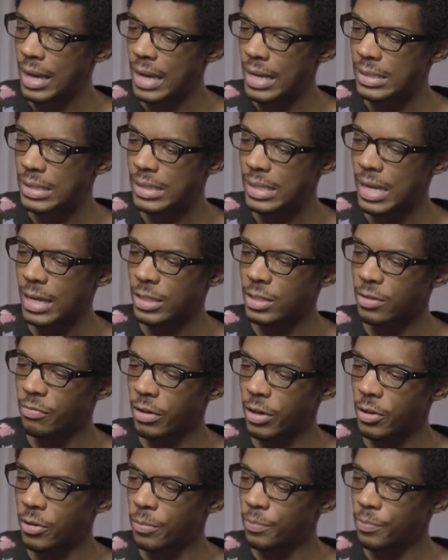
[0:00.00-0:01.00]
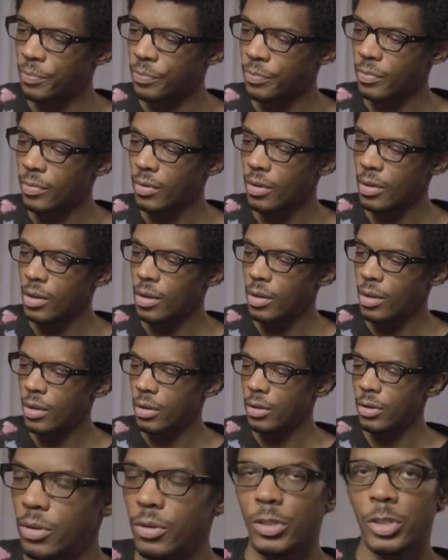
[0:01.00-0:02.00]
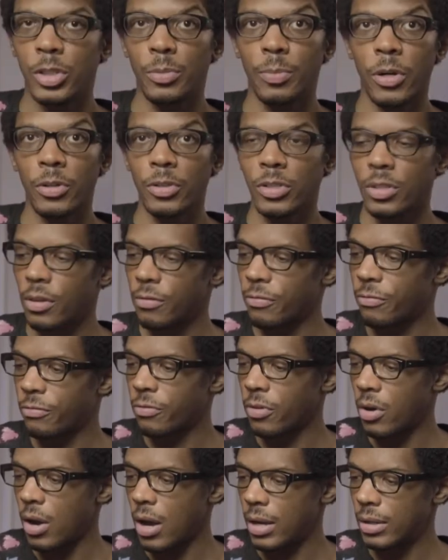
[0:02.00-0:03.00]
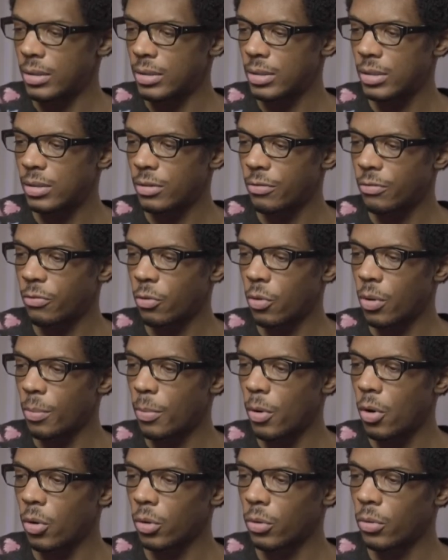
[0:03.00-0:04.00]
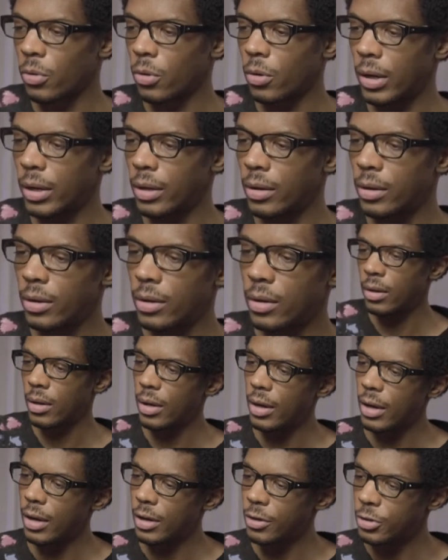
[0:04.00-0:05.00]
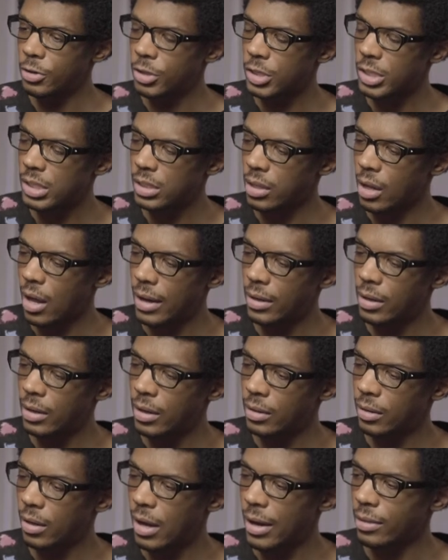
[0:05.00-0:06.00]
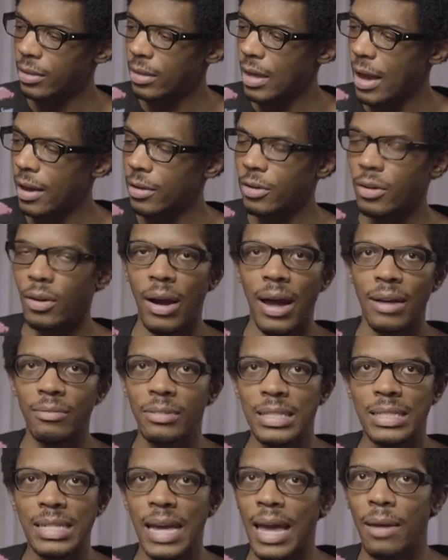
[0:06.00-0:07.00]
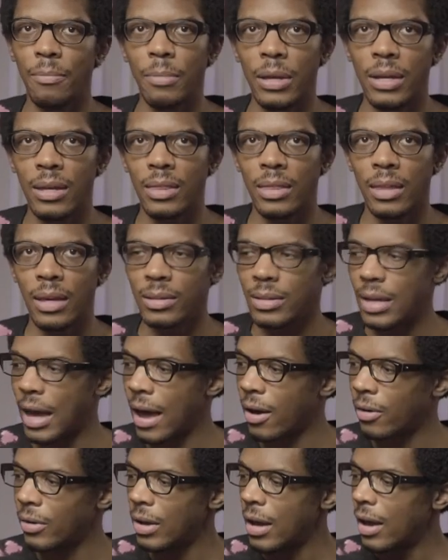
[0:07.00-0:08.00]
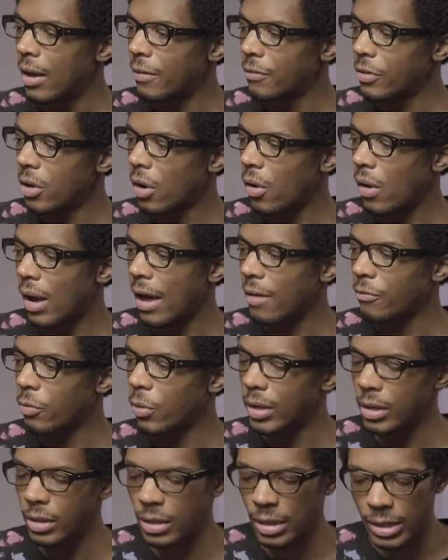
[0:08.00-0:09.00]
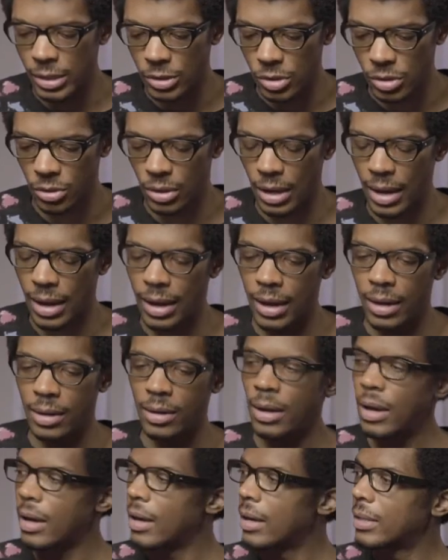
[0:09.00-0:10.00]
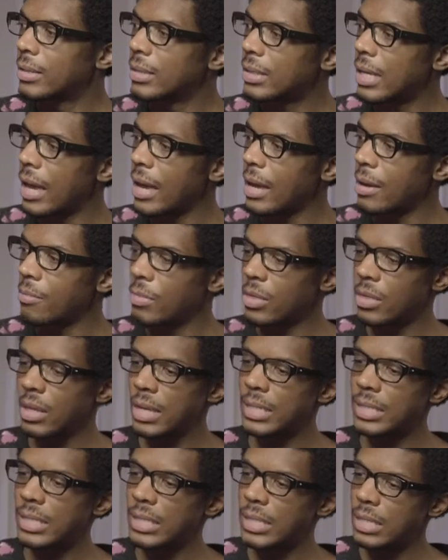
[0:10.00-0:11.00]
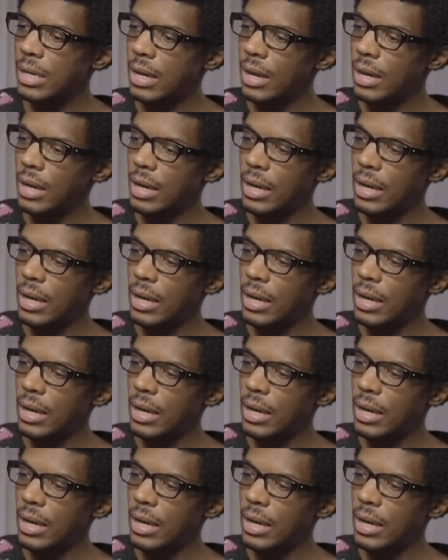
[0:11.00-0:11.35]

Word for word: Instax film. You expose the front for Polaroid. And you just slide it in like that. You don't have to tape anything down. If you don't have one of these, you can tape this